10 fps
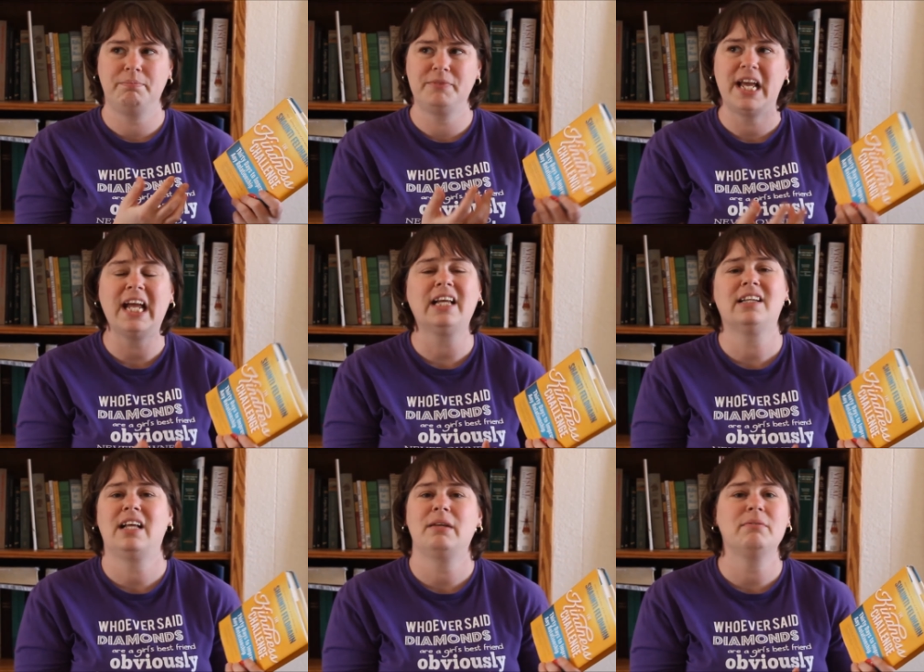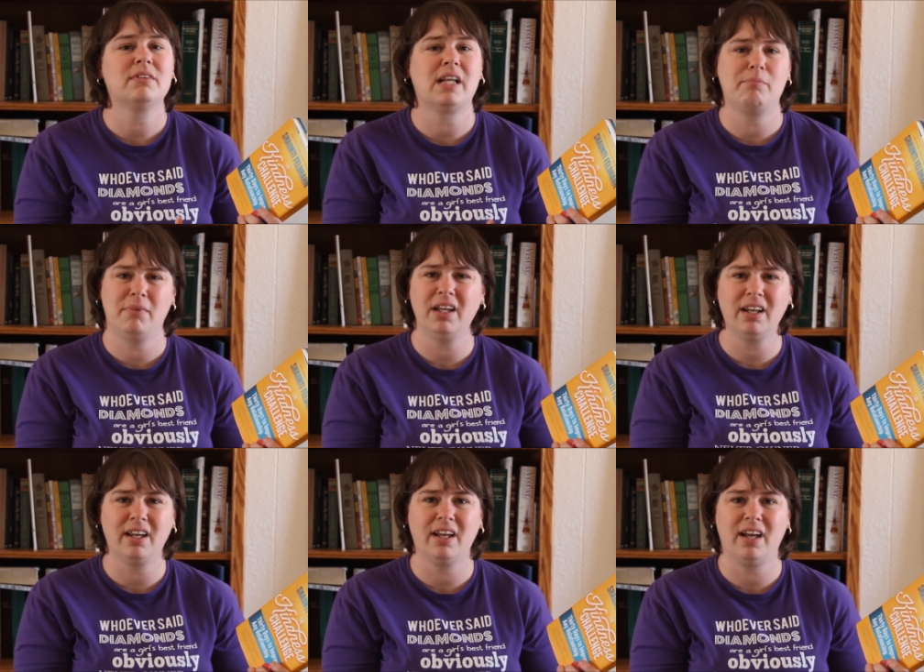taken that
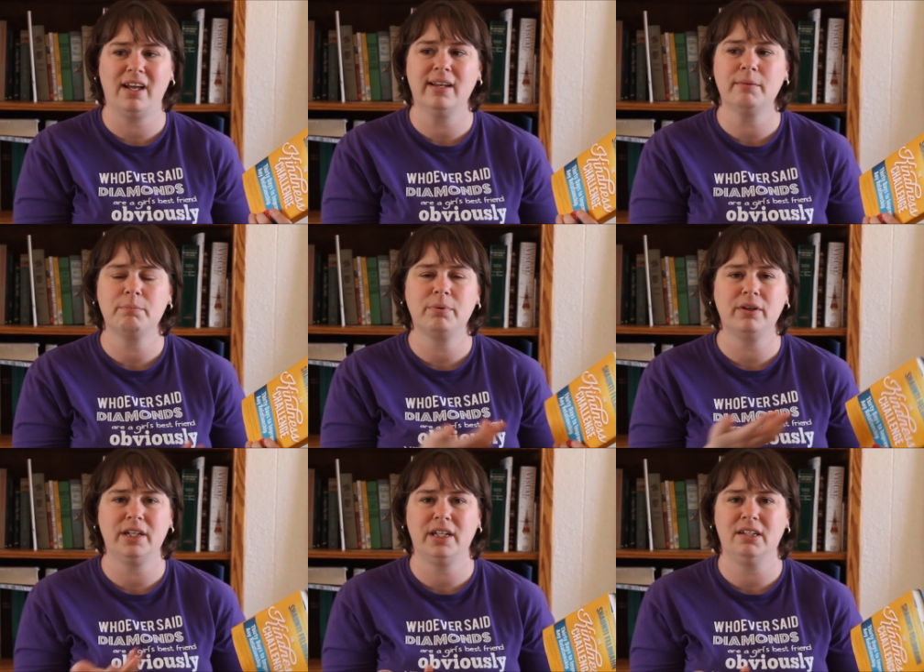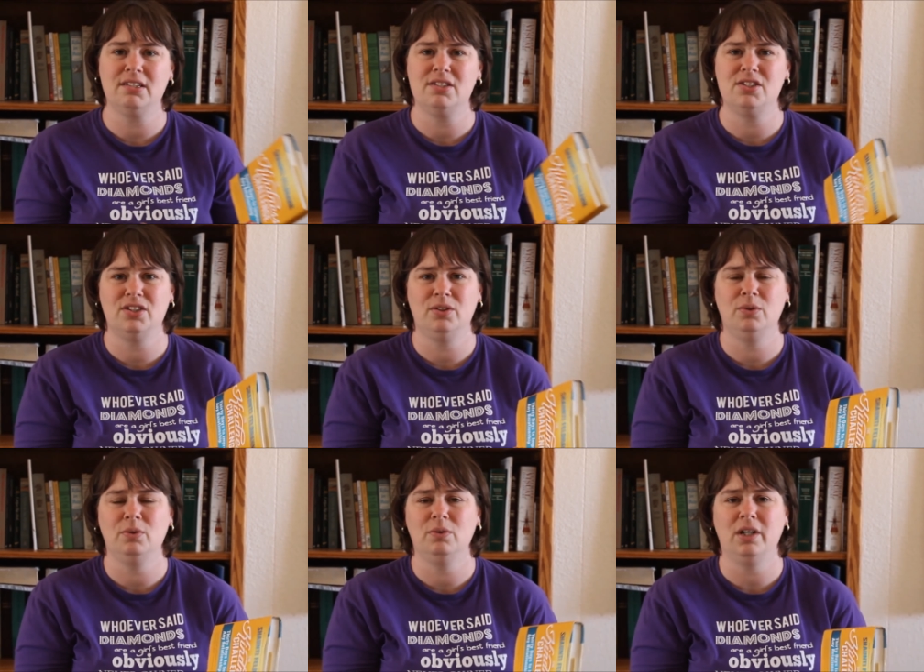money and put it
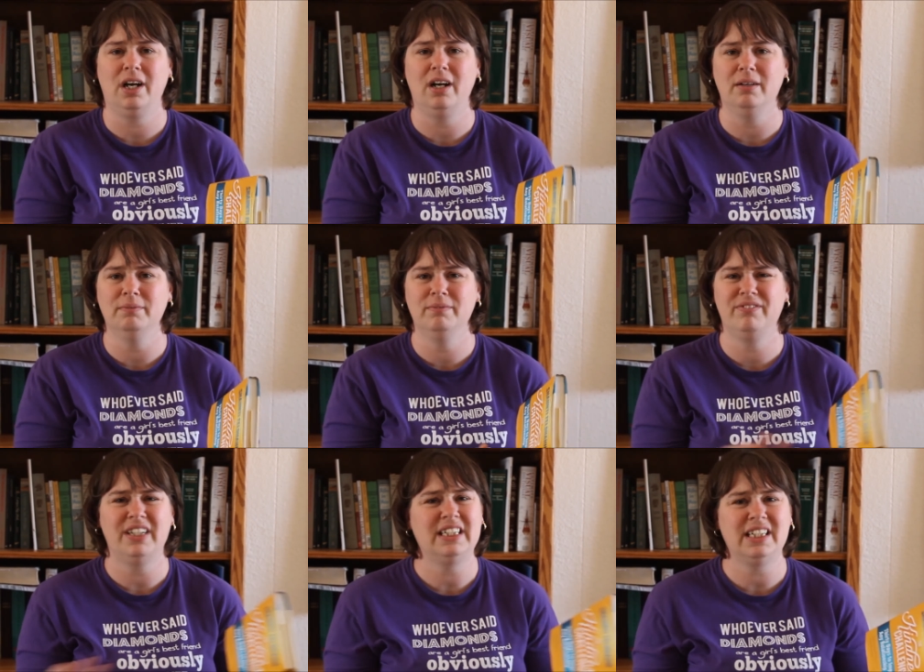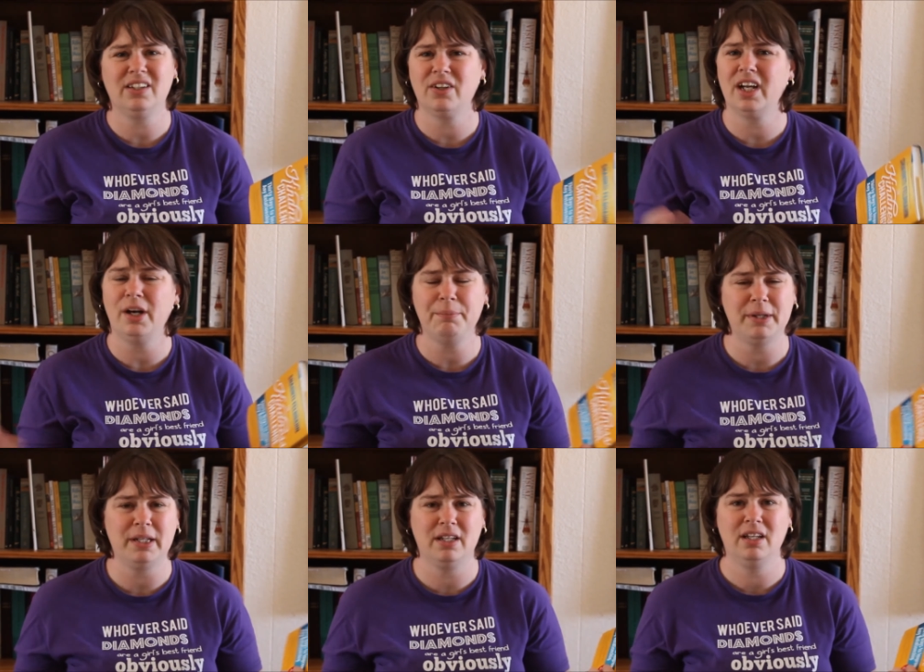to funding or
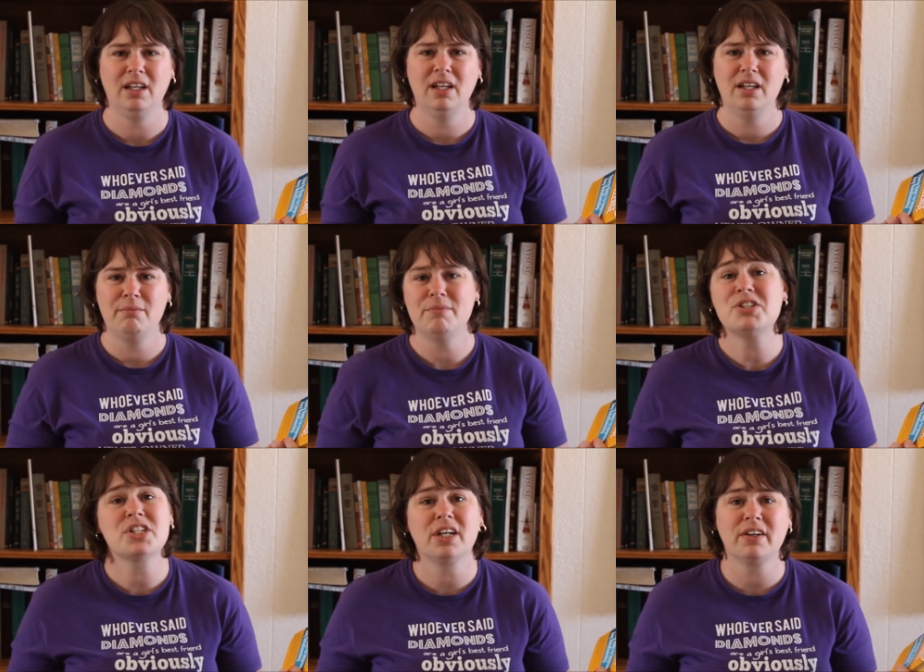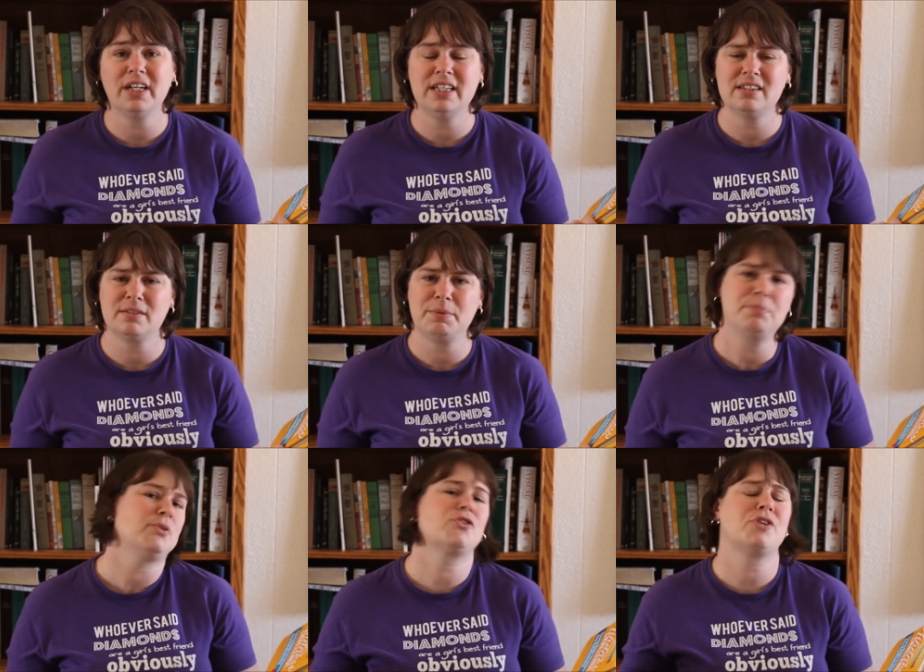helping missionaries,
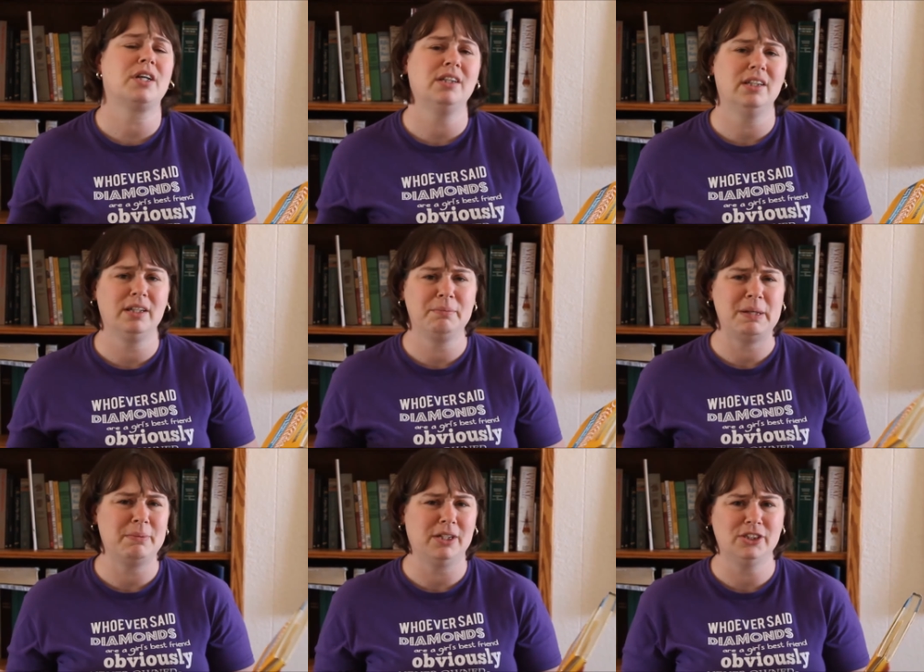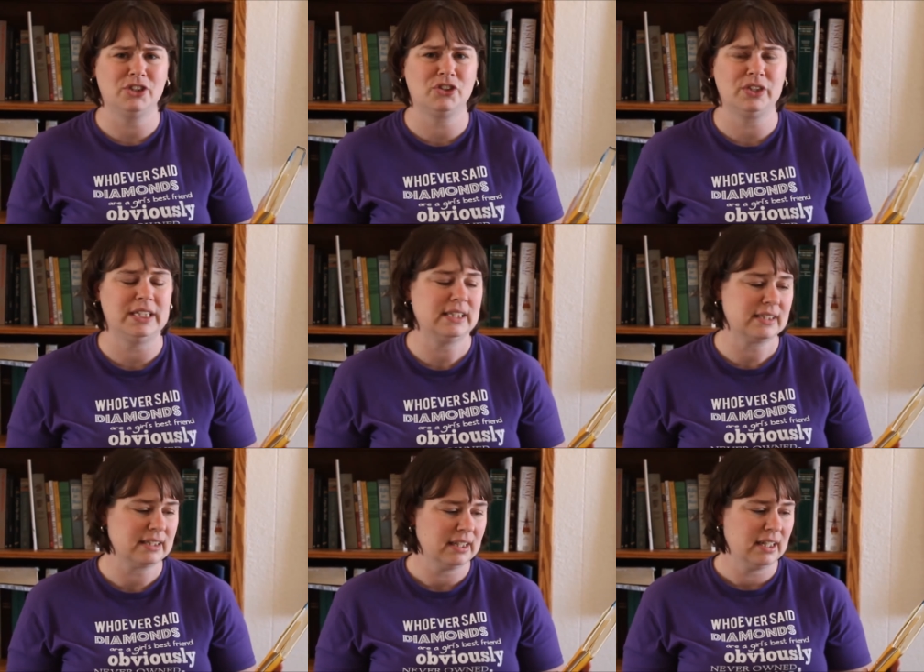people struggling, people on the
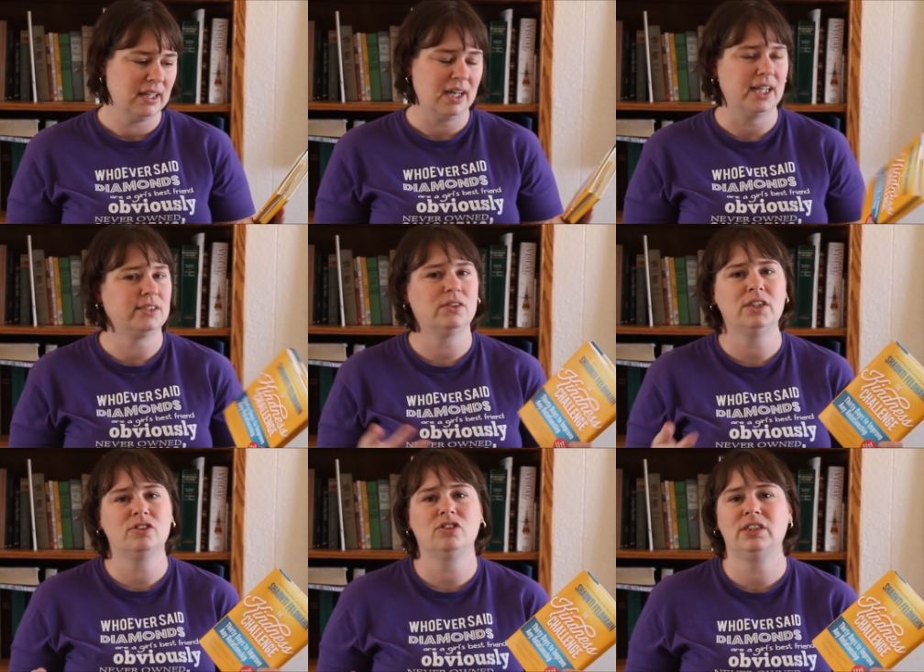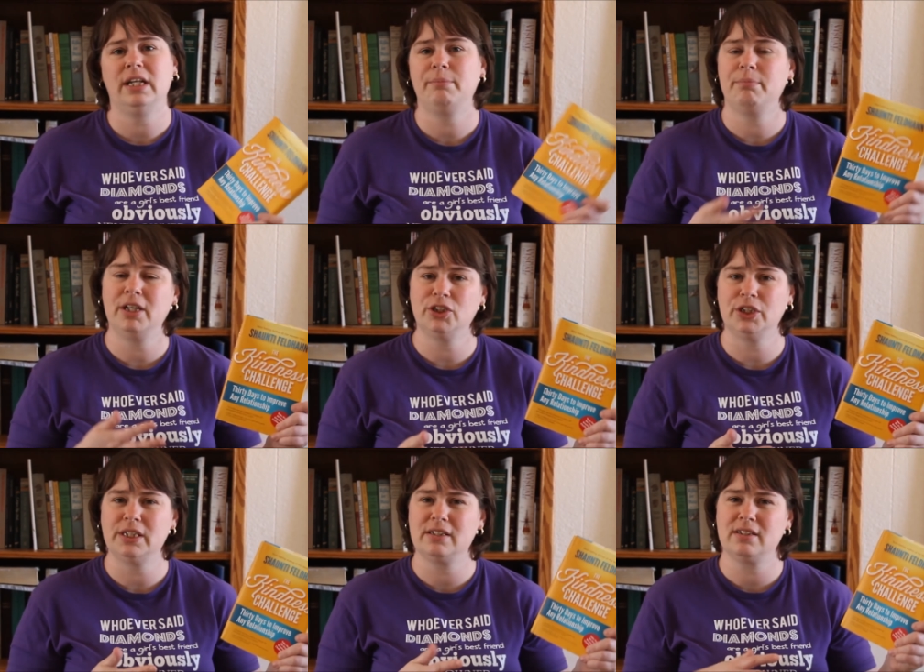streets. I don't understand
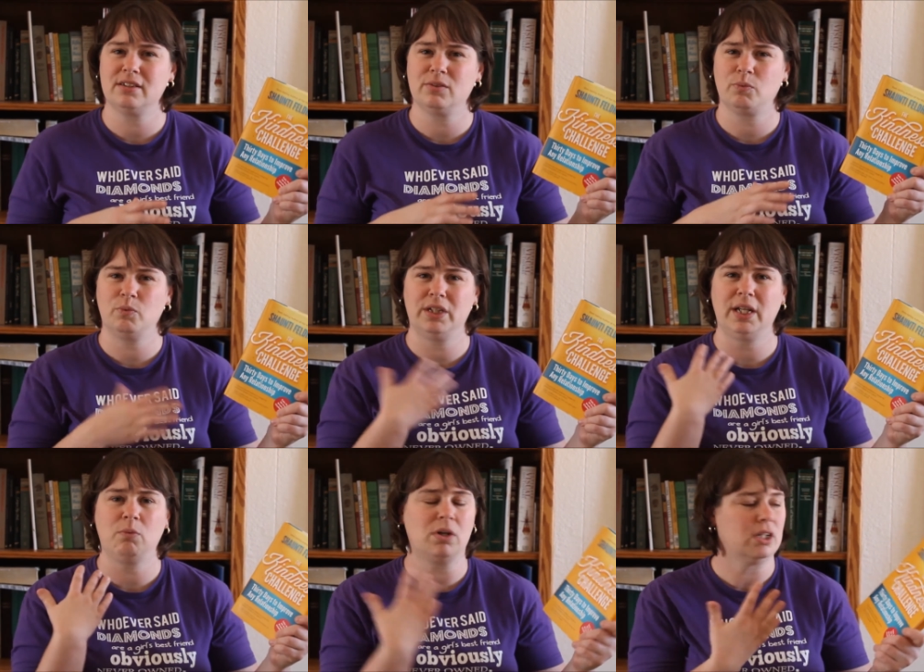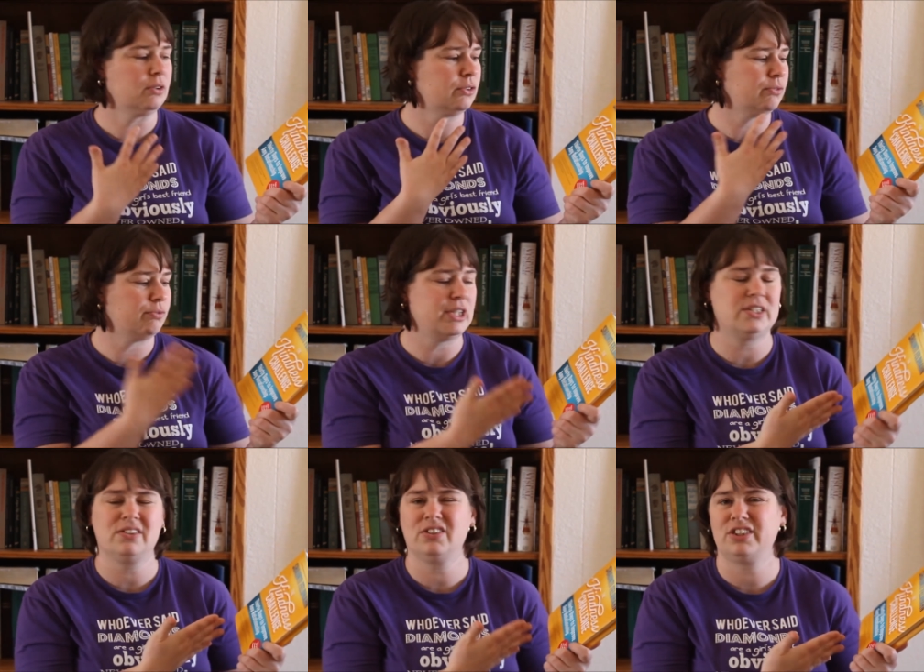budgets when they want to
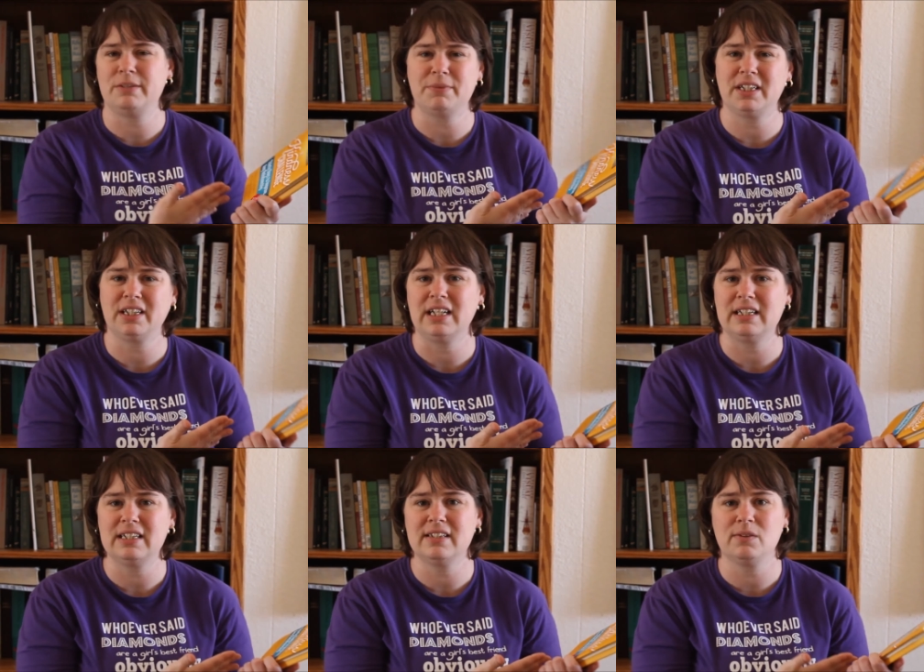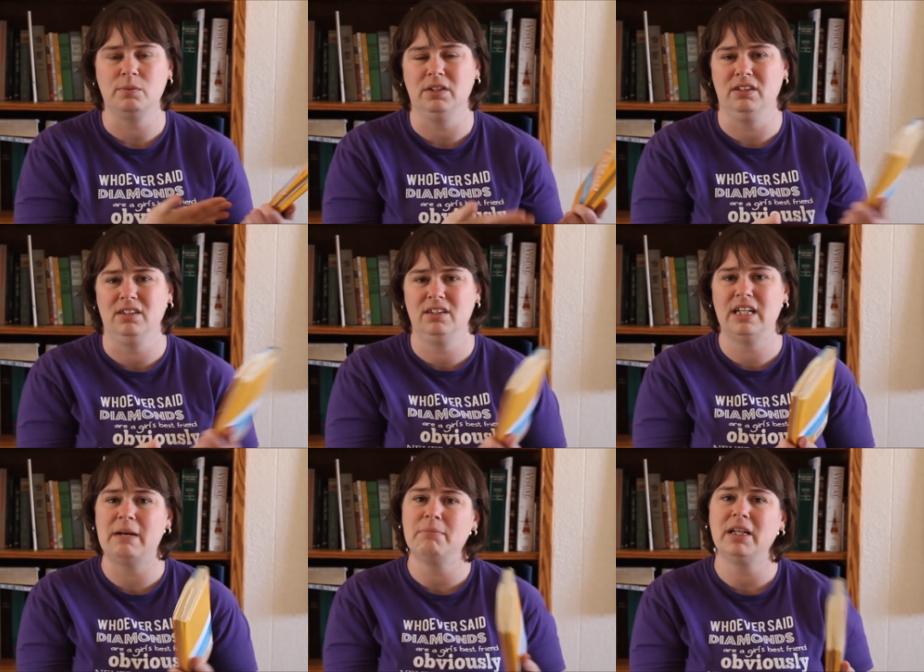research something like this, when
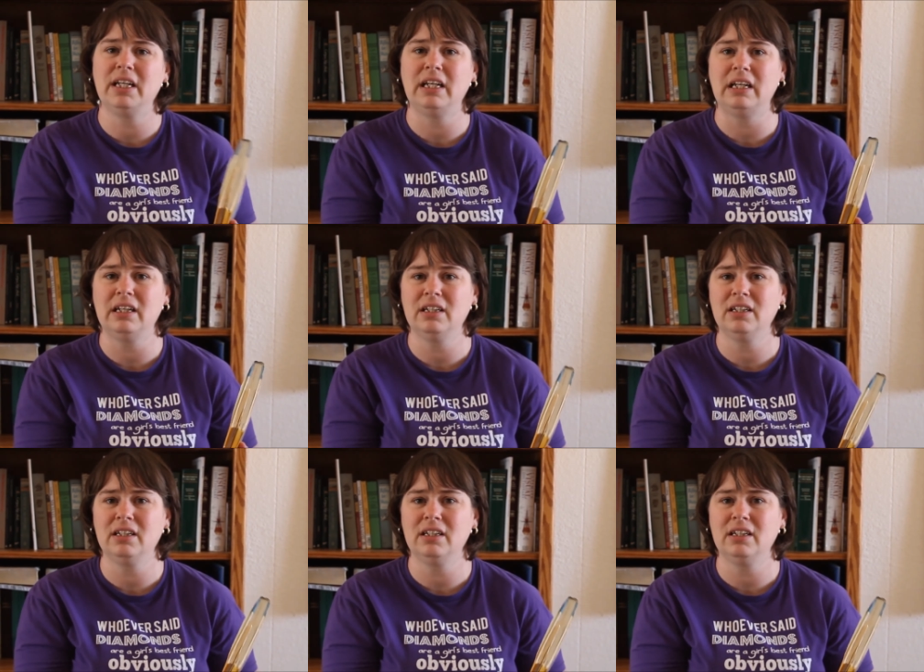that money,